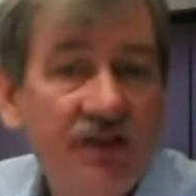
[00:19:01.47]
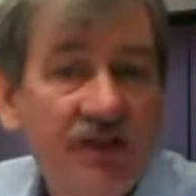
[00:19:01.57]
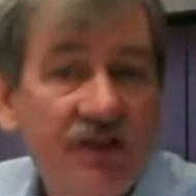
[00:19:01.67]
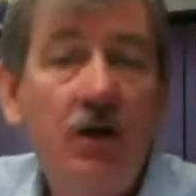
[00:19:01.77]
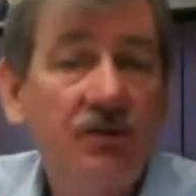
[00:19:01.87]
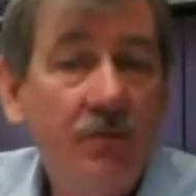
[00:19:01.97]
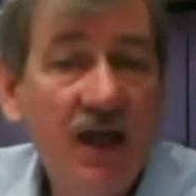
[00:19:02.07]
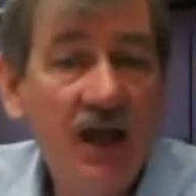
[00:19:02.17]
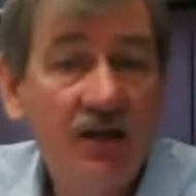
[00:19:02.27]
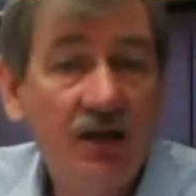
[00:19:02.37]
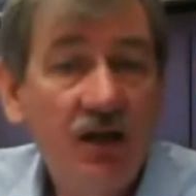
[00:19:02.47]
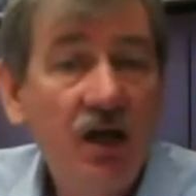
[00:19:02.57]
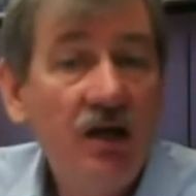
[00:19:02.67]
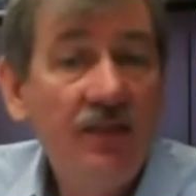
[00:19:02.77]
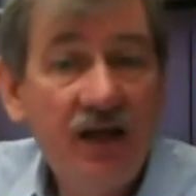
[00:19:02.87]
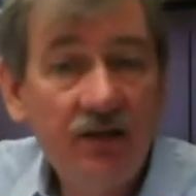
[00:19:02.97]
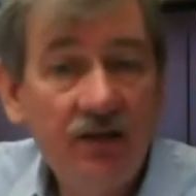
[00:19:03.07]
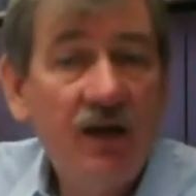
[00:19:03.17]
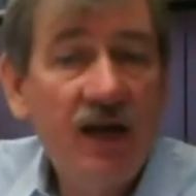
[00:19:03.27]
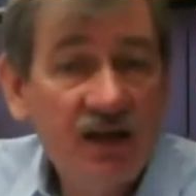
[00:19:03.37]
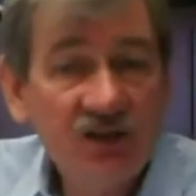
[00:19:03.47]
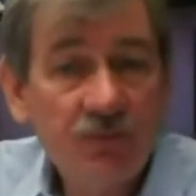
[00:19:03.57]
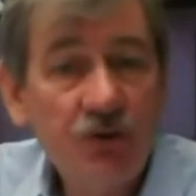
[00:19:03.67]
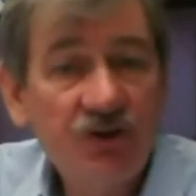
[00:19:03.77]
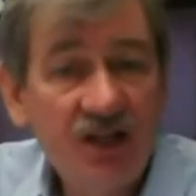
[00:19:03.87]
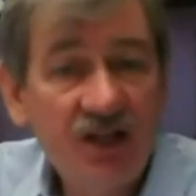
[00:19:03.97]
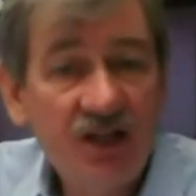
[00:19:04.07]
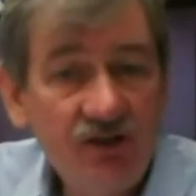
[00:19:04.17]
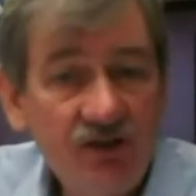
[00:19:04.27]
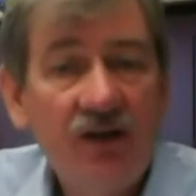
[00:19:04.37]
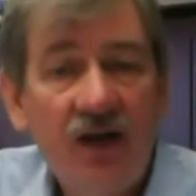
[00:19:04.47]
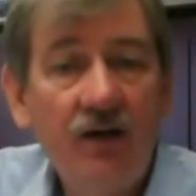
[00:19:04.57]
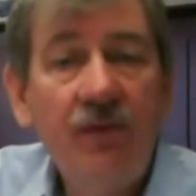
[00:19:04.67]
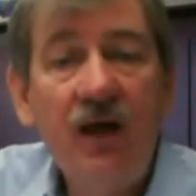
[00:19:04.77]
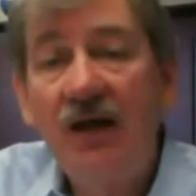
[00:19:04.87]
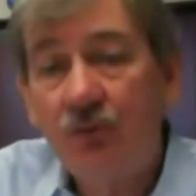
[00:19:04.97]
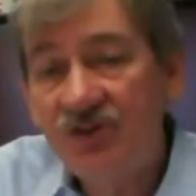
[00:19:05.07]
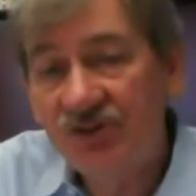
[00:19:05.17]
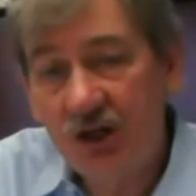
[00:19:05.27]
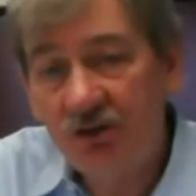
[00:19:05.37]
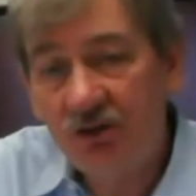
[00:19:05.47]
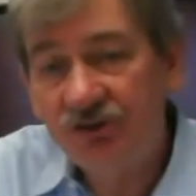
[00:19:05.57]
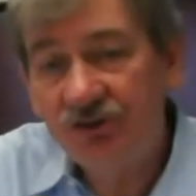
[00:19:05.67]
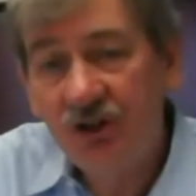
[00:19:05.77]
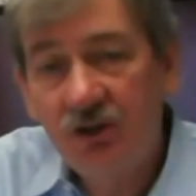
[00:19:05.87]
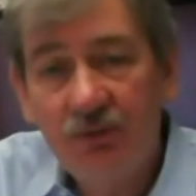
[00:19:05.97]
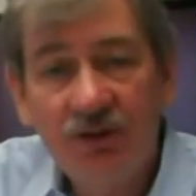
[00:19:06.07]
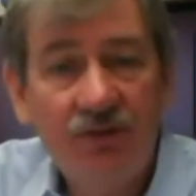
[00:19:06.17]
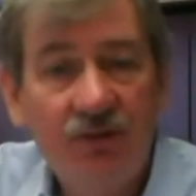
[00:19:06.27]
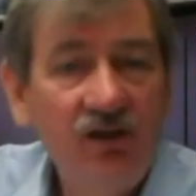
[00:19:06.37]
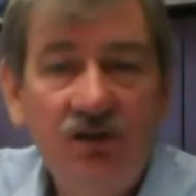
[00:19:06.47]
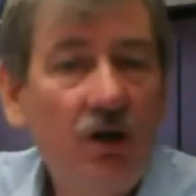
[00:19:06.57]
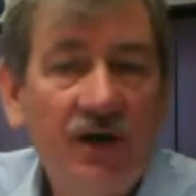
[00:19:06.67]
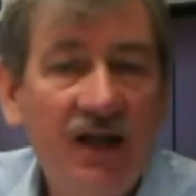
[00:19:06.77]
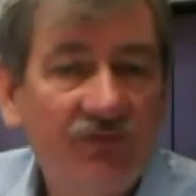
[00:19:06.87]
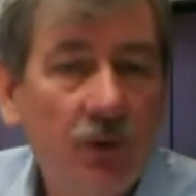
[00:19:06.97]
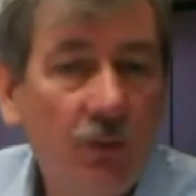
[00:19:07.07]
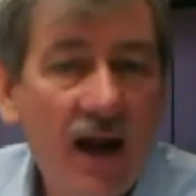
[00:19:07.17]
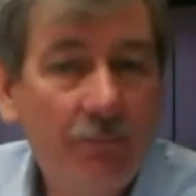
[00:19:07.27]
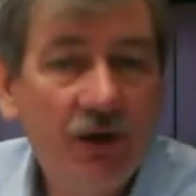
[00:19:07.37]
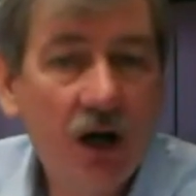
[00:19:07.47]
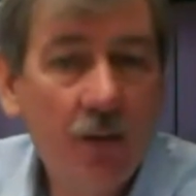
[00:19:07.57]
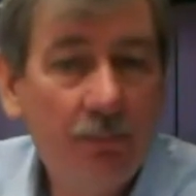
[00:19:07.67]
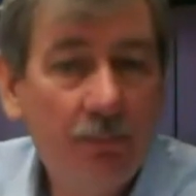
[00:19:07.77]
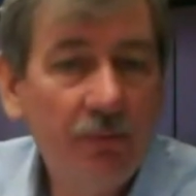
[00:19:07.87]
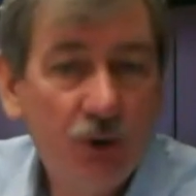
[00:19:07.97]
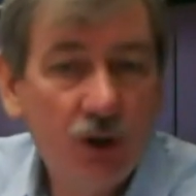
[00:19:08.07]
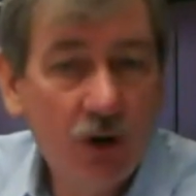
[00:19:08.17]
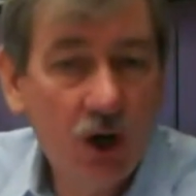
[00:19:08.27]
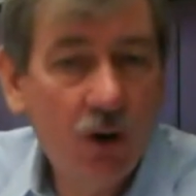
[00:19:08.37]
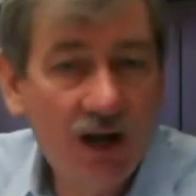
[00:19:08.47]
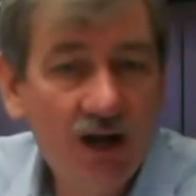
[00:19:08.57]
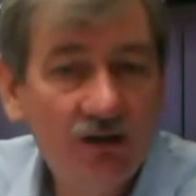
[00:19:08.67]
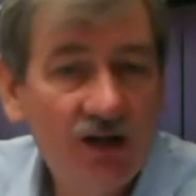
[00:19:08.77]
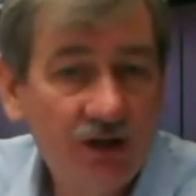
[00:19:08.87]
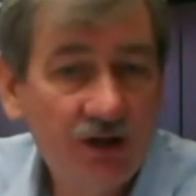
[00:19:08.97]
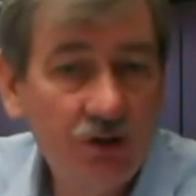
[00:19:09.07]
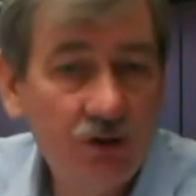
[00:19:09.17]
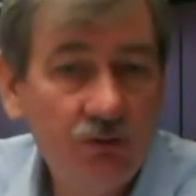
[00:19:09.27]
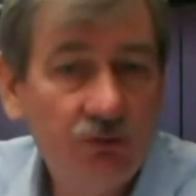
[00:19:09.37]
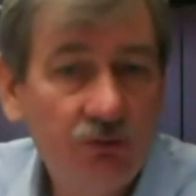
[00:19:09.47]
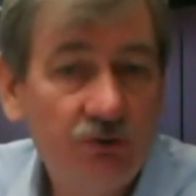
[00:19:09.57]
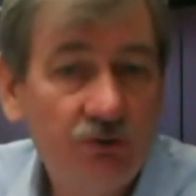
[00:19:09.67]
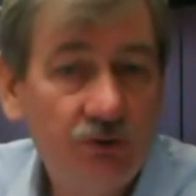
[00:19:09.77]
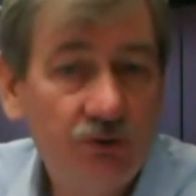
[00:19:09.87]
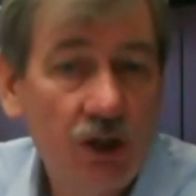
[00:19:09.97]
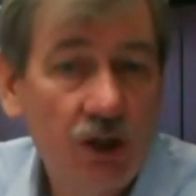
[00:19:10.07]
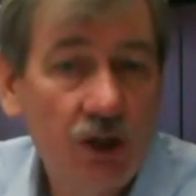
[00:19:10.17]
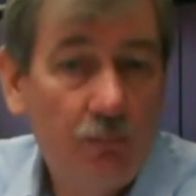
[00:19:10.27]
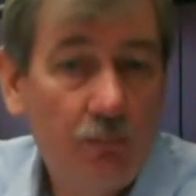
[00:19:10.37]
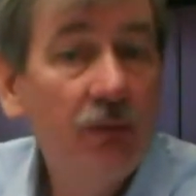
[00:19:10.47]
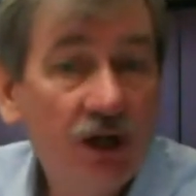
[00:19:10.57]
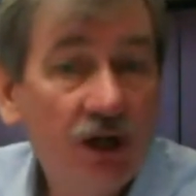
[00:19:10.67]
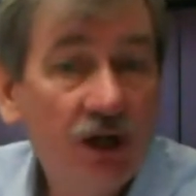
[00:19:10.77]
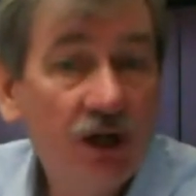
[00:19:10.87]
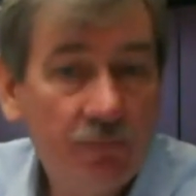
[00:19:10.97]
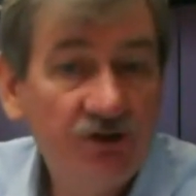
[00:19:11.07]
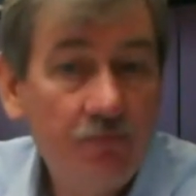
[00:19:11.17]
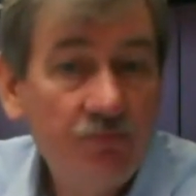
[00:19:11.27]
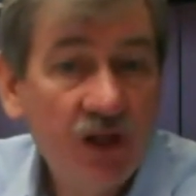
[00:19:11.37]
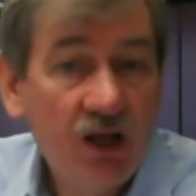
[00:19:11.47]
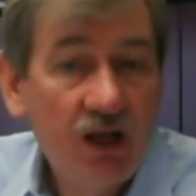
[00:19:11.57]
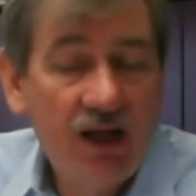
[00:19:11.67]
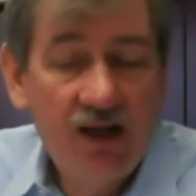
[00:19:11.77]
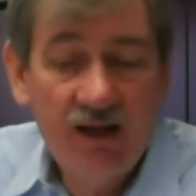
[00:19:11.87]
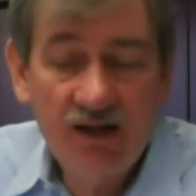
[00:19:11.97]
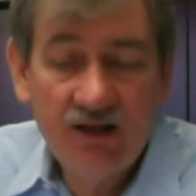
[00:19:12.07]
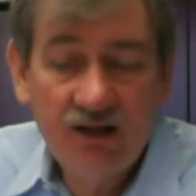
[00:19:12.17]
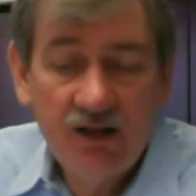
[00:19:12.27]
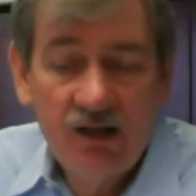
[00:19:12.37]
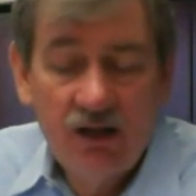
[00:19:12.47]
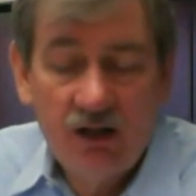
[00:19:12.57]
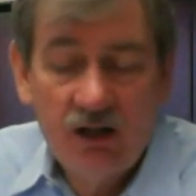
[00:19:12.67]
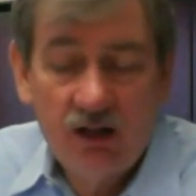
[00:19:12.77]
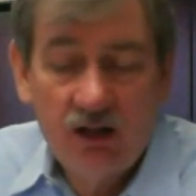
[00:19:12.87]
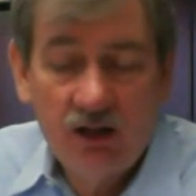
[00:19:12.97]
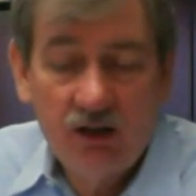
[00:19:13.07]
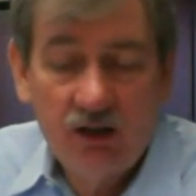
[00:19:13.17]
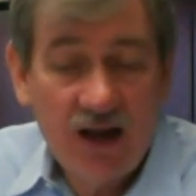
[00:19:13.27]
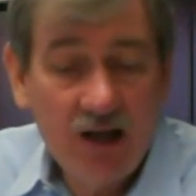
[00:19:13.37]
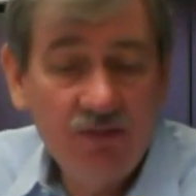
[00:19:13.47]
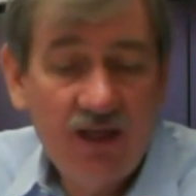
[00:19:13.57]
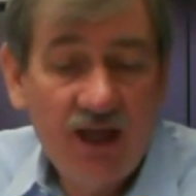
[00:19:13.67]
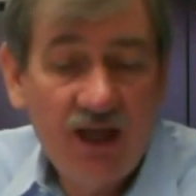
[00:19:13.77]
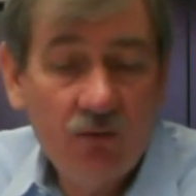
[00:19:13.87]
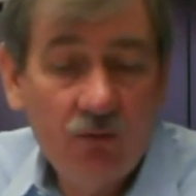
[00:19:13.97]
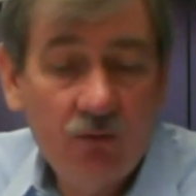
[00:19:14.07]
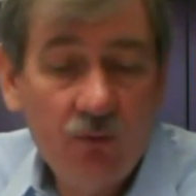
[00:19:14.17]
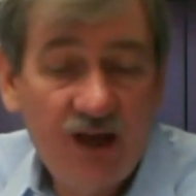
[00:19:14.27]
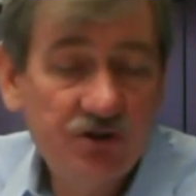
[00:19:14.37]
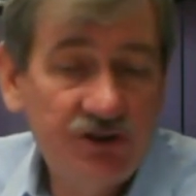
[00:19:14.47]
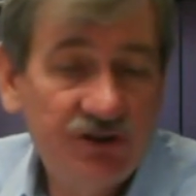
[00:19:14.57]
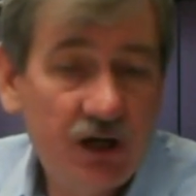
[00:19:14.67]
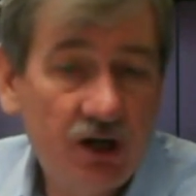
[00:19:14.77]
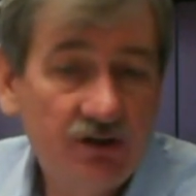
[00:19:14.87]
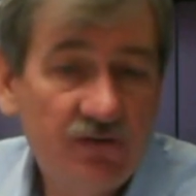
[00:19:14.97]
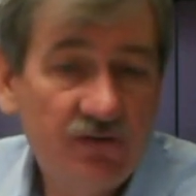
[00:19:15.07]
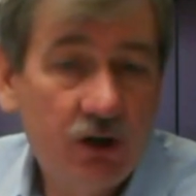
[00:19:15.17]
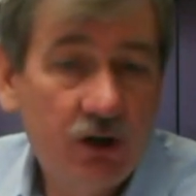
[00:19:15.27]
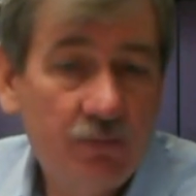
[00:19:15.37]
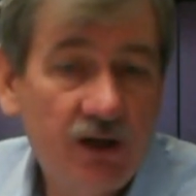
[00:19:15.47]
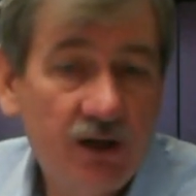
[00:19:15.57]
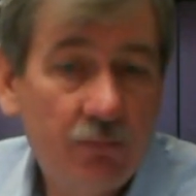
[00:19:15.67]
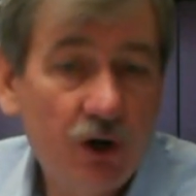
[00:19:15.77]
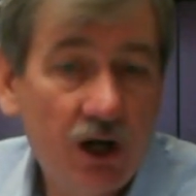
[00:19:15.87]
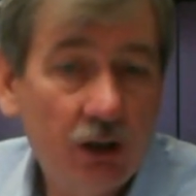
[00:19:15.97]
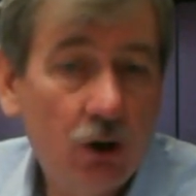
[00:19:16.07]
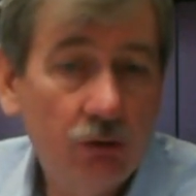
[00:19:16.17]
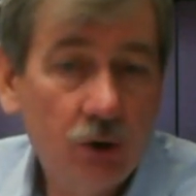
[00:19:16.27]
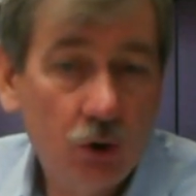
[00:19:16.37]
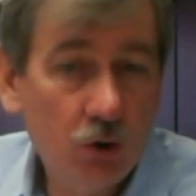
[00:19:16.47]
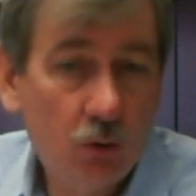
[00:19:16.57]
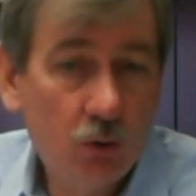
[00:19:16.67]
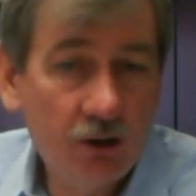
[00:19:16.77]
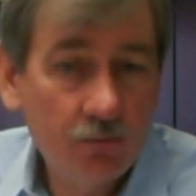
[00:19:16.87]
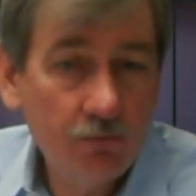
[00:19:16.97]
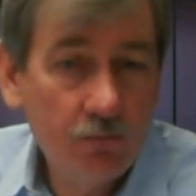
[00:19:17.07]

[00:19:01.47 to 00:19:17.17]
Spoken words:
they don't demand. They demand expertise, they demand results, but you don't have to wrap it up and put a bow on it like you do to public companies. And around that, we've actually started developing a product called Localware,